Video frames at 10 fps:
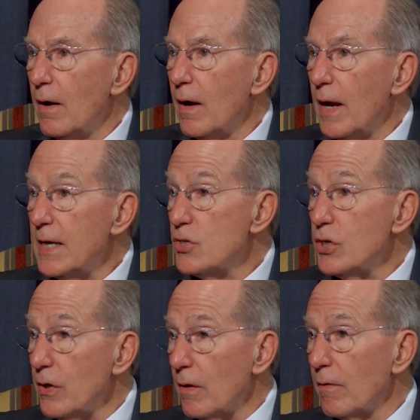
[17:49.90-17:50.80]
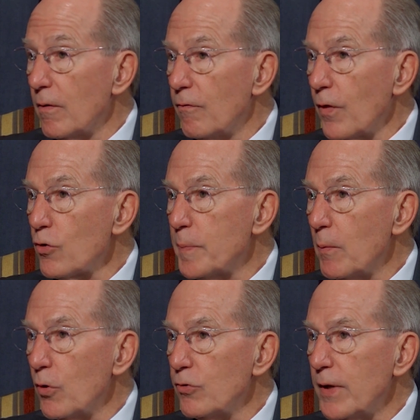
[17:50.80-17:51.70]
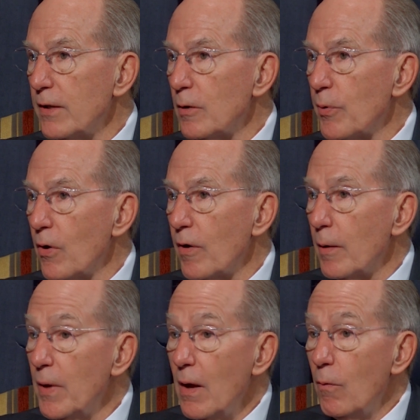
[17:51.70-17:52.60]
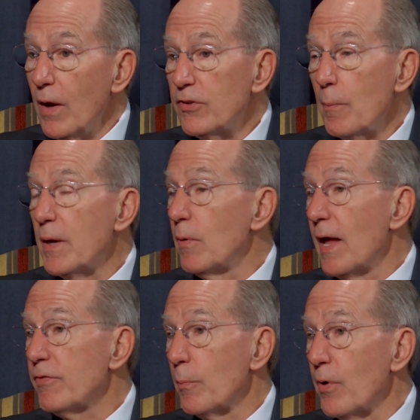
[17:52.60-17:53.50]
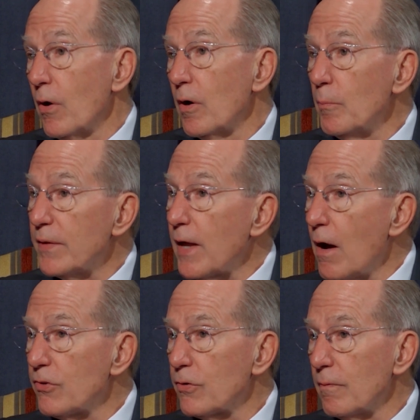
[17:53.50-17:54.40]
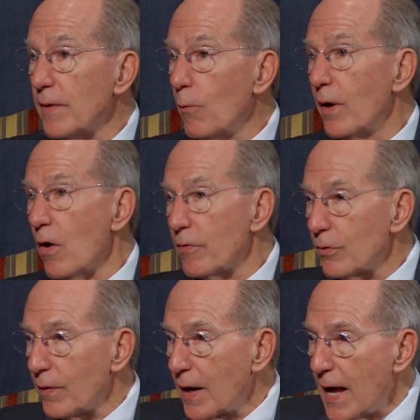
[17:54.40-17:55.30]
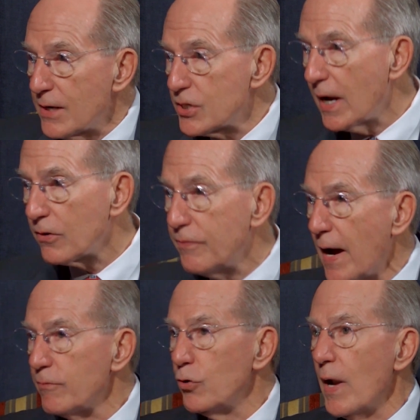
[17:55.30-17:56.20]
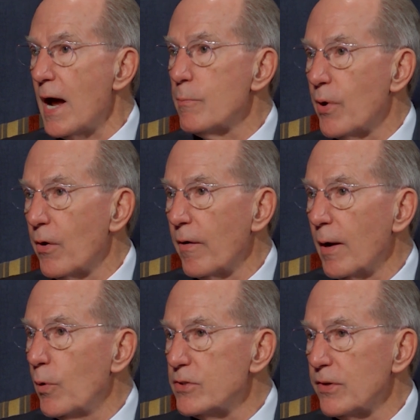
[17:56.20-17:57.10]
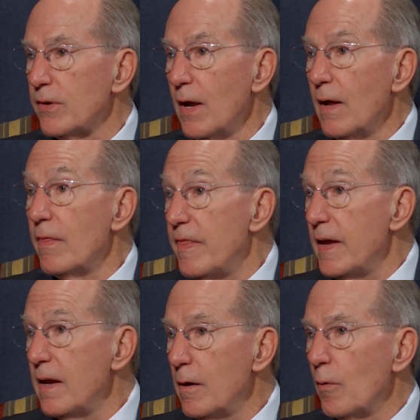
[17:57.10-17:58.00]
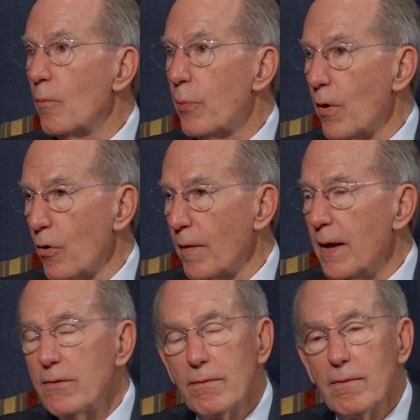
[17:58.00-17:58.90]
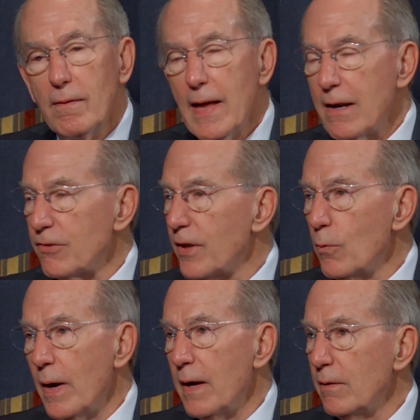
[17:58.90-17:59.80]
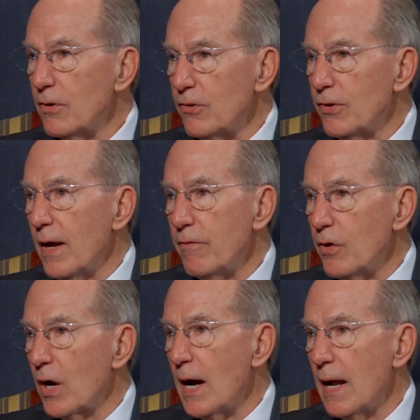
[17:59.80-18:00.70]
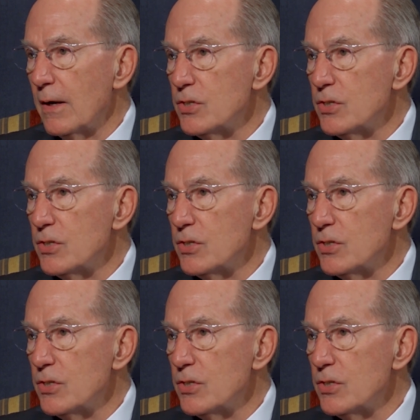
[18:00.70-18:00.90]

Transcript: each year for those people who stayed in the program. Well, some people left the program, but they went over to the College Counts 529 program, which is the program. That is the way to save for your college